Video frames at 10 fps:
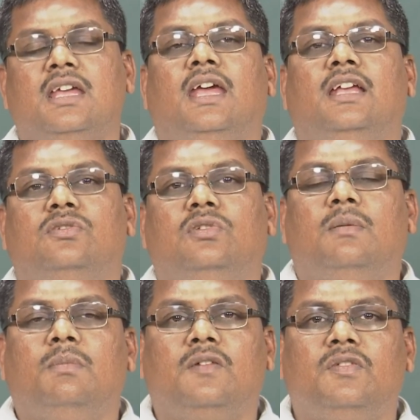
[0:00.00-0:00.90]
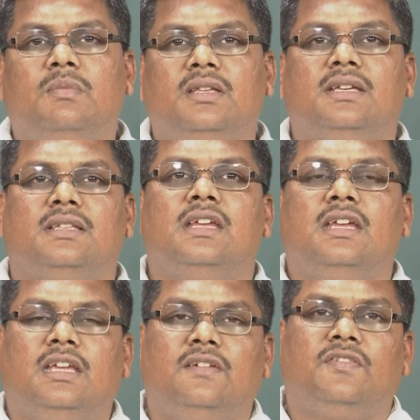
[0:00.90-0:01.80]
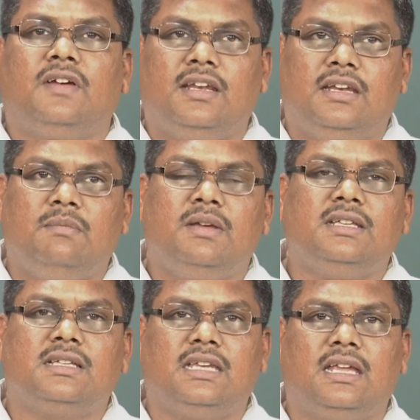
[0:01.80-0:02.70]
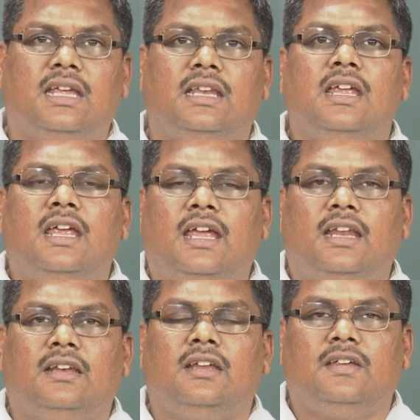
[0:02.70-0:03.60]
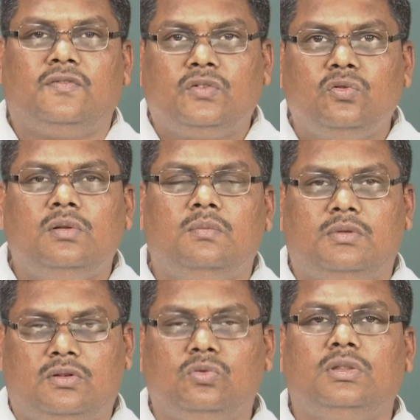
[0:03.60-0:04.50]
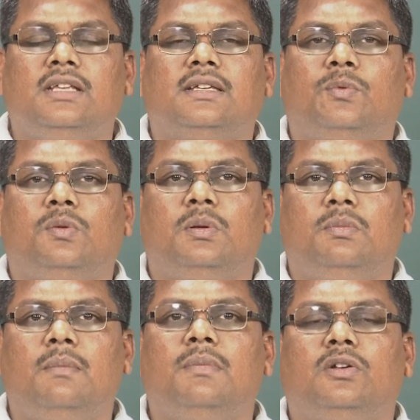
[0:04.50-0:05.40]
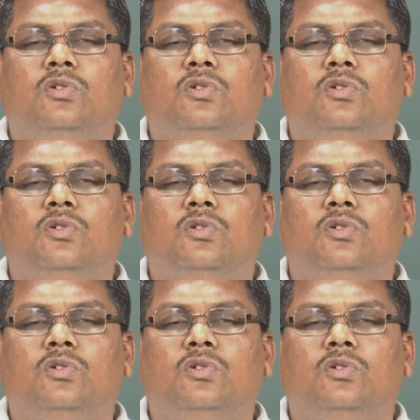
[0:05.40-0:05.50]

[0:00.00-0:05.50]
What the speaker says: And so, number of images, if an image is taken and if two things have to be remembered,